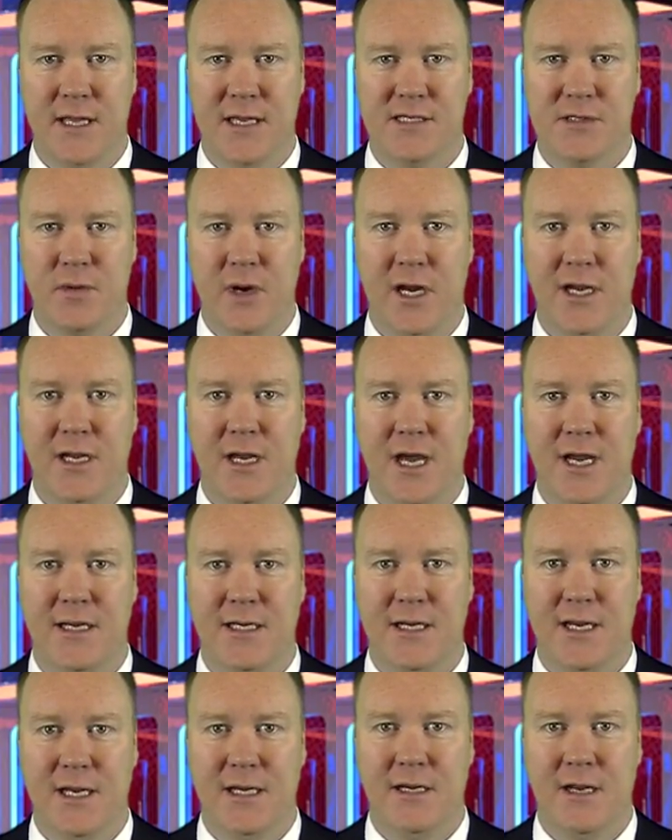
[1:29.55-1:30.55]
That's right,
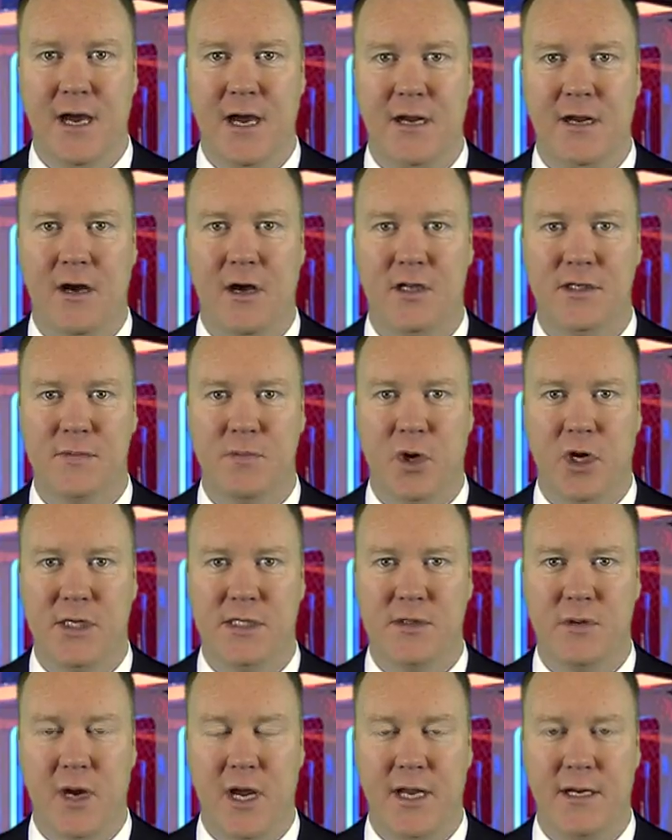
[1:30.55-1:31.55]
19 and 9 all
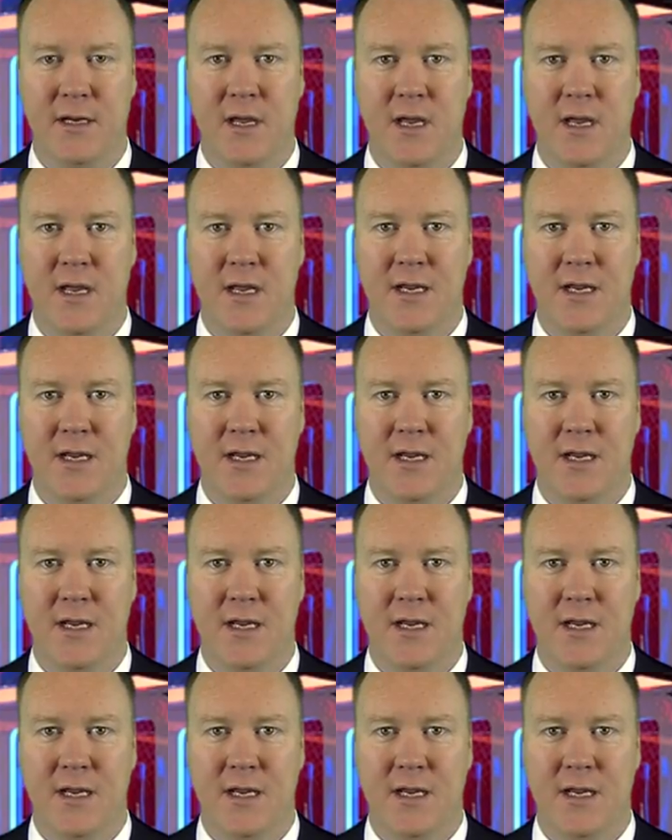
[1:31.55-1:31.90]
sports run,